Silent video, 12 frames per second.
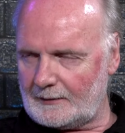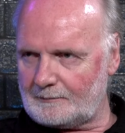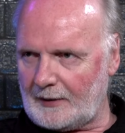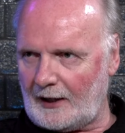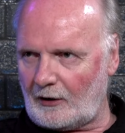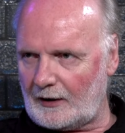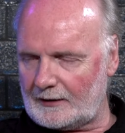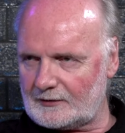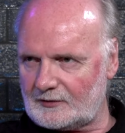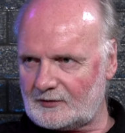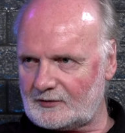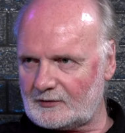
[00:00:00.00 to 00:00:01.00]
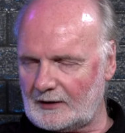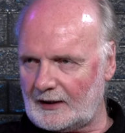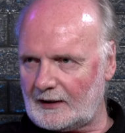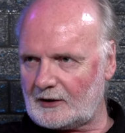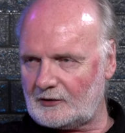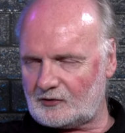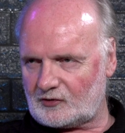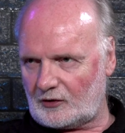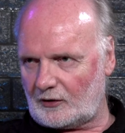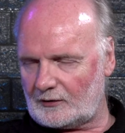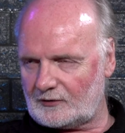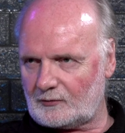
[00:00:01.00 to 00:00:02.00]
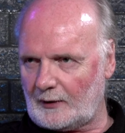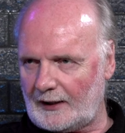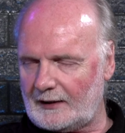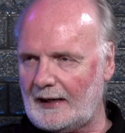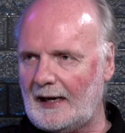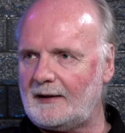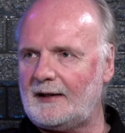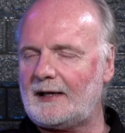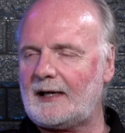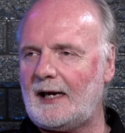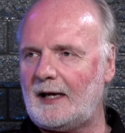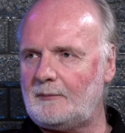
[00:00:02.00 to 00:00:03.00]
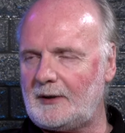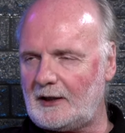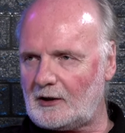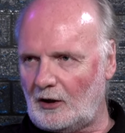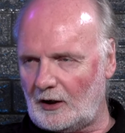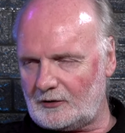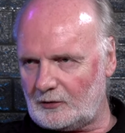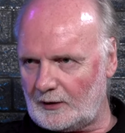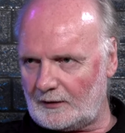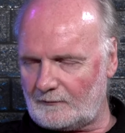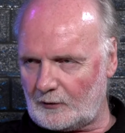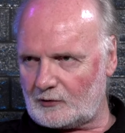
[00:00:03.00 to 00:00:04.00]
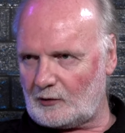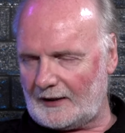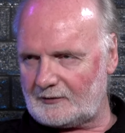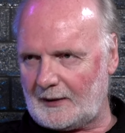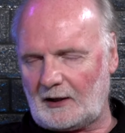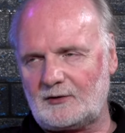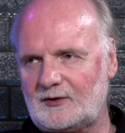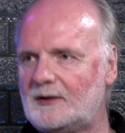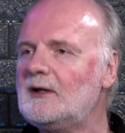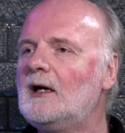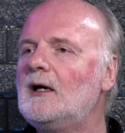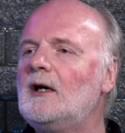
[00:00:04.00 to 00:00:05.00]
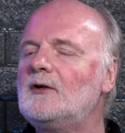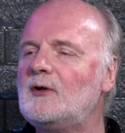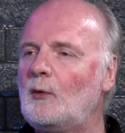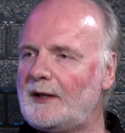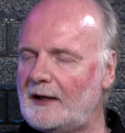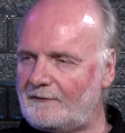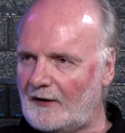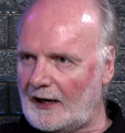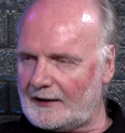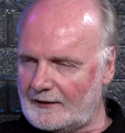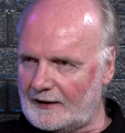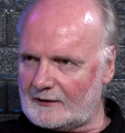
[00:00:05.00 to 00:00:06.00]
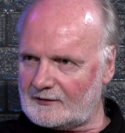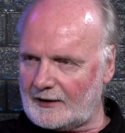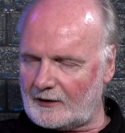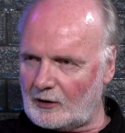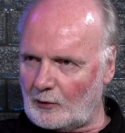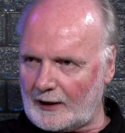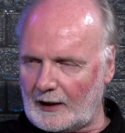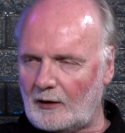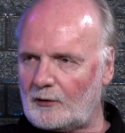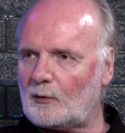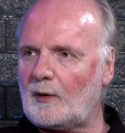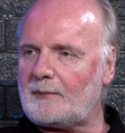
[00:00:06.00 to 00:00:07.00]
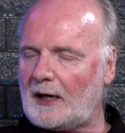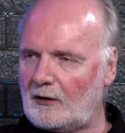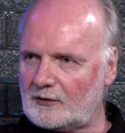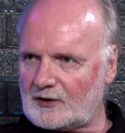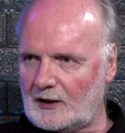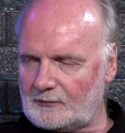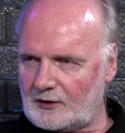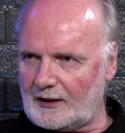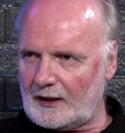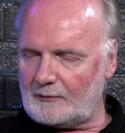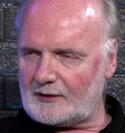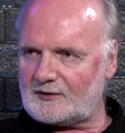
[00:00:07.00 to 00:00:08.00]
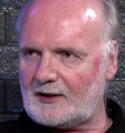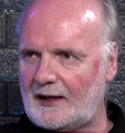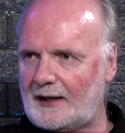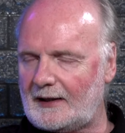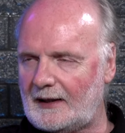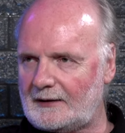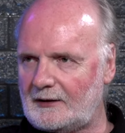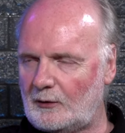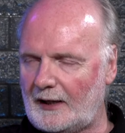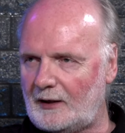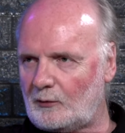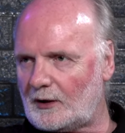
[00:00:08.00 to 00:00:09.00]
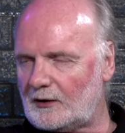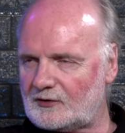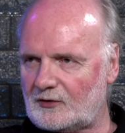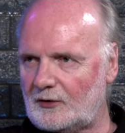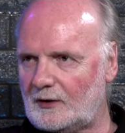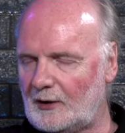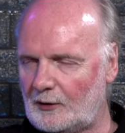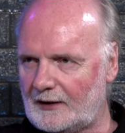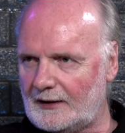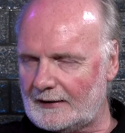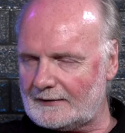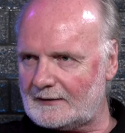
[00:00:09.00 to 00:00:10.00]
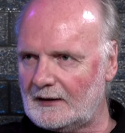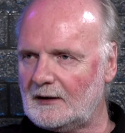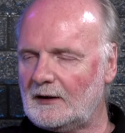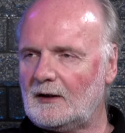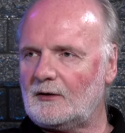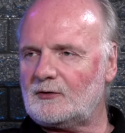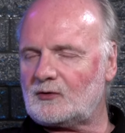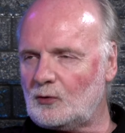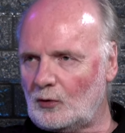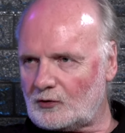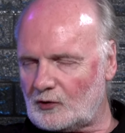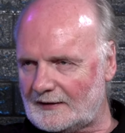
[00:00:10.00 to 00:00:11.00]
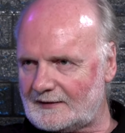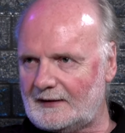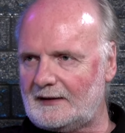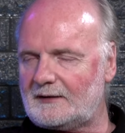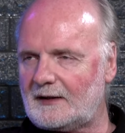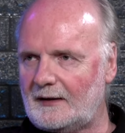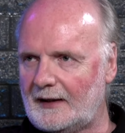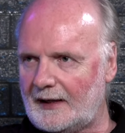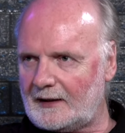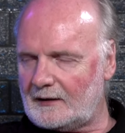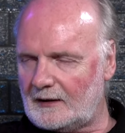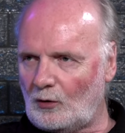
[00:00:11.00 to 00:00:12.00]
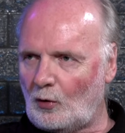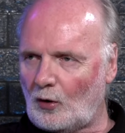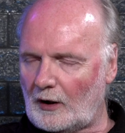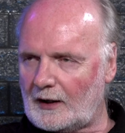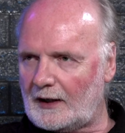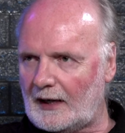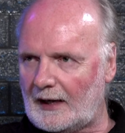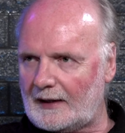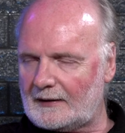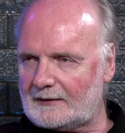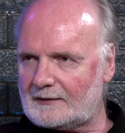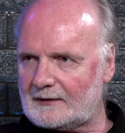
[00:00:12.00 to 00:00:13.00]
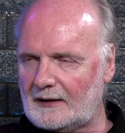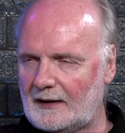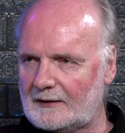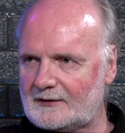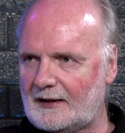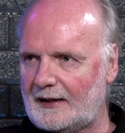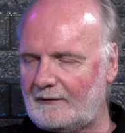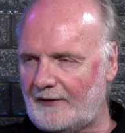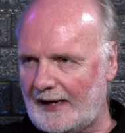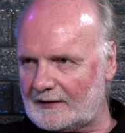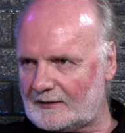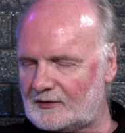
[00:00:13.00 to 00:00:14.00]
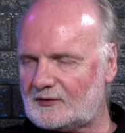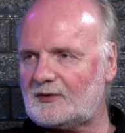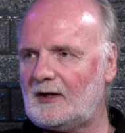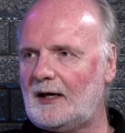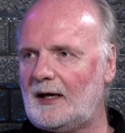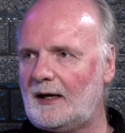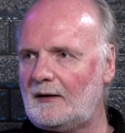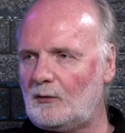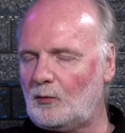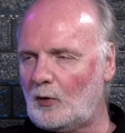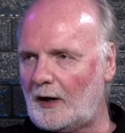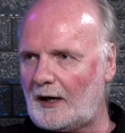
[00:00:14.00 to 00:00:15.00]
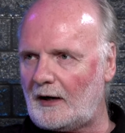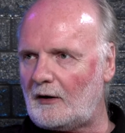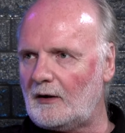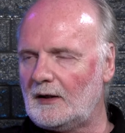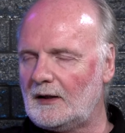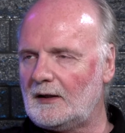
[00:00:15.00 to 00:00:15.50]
parents' concerns, right? And they can be a conduit for transparency. So when they find things that are going out, or when parents come to them and say, you know, hey, we're concerned about this, the school trustees can then organize, say, events where